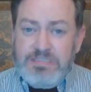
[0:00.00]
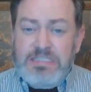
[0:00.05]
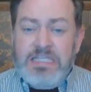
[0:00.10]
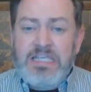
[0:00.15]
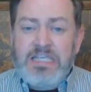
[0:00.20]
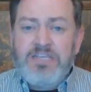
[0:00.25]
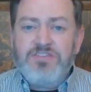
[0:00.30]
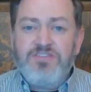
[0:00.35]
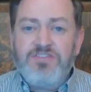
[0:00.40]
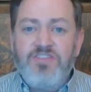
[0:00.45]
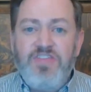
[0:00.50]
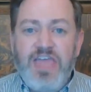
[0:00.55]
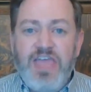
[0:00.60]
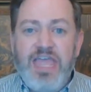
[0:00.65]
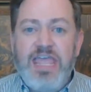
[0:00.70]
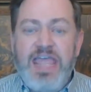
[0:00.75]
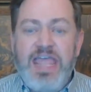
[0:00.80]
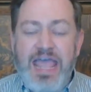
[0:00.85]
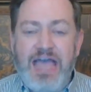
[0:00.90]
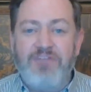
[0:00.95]
is
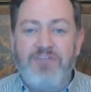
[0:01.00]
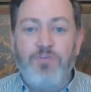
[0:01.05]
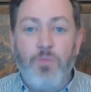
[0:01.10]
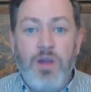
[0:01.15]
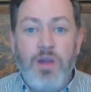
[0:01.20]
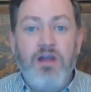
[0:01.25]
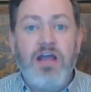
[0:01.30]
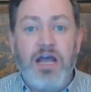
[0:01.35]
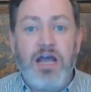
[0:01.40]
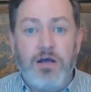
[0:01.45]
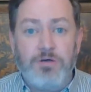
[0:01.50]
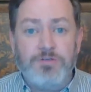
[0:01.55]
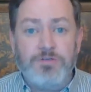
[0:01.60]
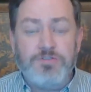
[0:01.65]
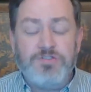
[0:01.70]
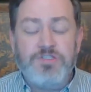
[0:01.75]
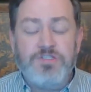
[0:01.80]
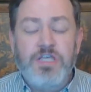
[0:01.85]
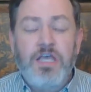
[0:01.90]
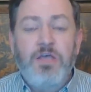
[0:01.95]
they have a
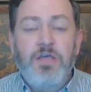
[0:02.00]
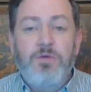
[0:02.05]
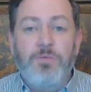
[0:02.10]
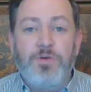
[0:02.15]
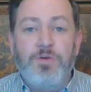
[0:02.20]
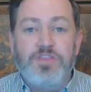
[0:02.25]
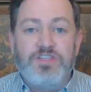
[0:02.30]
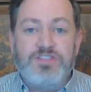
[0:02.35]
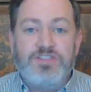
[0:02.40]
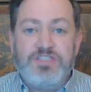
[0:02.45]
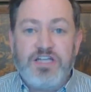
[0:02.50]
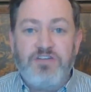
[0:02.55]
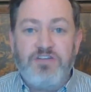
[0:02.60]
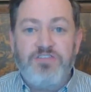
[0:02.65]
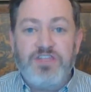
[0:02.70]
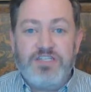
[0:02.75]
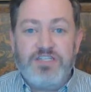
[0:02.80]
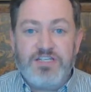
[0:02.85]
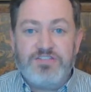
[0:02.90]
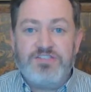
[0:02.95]
warehouse where the stuff
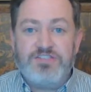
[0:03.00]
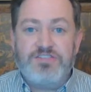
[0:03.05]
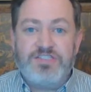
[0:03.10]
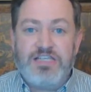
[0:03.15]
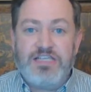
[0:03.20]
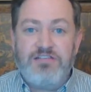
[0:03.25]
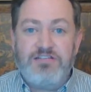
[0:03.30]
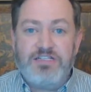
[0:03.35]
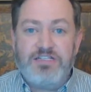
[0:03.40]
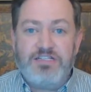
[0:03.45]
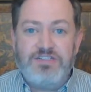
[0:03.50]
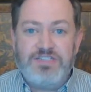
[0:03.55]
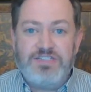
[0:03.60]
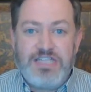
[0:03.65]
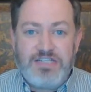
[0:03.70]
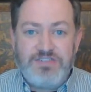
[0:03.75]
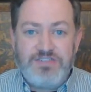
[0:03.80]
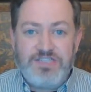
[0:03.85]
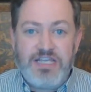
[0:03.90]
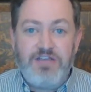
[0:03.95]
that doesn't sell in an
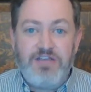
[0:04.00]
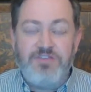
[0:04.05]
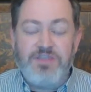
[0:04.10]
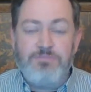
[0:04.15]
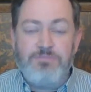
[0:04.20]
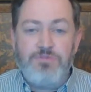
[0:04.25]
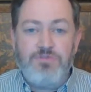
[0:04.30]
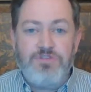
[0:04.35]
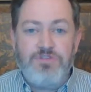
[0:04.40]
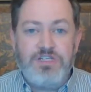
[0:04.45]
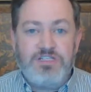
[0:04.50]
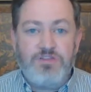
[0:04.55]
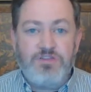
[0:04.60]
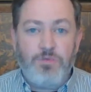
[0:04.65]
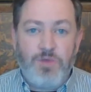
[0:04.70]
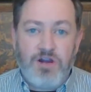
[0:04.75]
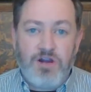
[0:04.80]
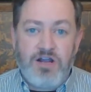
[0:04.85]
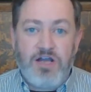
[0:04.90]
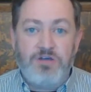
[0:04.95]
estate sale, they move it to the
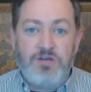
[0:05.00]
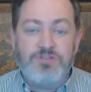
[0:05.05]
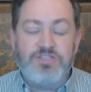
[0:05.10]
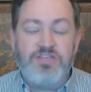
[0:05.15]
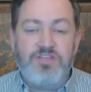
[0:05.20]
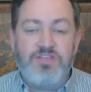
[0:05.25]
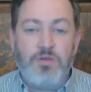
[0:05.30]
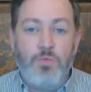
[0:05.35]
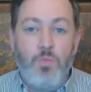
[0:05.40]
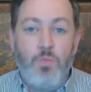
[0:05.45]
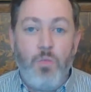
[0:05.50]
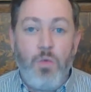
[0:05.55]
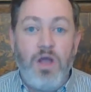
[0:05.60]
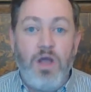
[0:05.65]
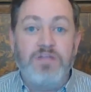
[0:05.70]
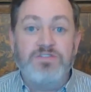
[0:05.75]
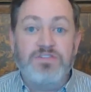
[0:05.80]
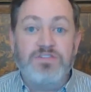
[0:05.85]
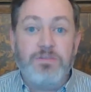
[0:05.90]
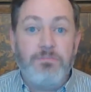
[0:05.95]
warehouse. And then
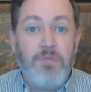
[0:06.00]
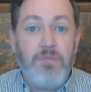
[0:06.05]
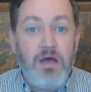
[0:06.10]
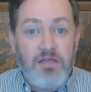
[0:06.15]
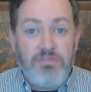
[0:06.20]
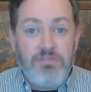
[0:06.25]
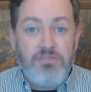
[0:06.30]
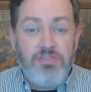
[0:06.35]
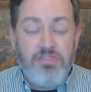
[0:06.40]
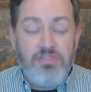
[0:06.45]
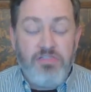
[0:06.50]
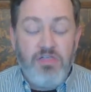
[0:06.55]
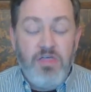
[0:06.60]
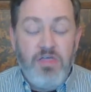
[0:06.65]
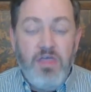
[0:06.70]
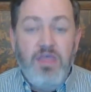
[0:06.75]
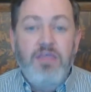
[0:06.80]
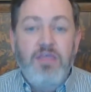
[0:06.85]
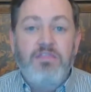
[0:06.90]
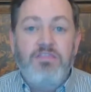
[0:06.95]
once a month,
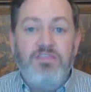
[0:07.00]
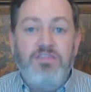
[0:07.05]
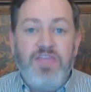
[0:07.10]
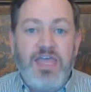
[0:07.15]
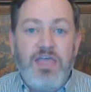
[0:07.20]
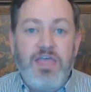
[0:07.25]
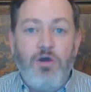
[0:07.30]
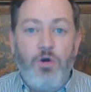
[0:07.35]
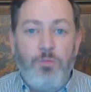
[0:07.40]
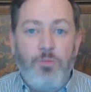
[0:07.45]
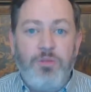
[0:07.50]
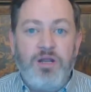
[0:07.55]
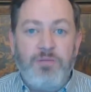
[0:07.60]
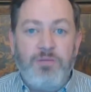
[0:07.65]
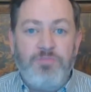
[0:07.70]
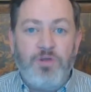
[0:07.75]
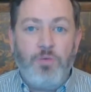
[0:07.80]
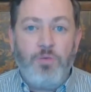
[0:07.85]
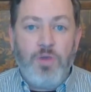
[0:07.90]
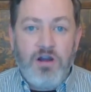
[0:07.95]
they open
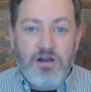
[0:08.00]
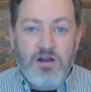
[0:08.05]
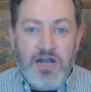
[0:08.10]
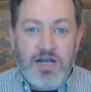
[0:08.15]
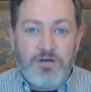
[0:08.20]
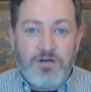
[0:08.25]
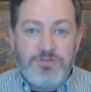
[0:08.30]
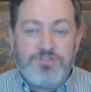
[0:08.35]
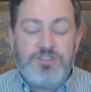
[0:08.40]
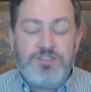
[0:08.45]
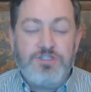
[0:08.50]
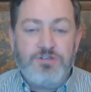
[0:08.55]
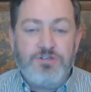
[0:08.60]
up their warehouse and you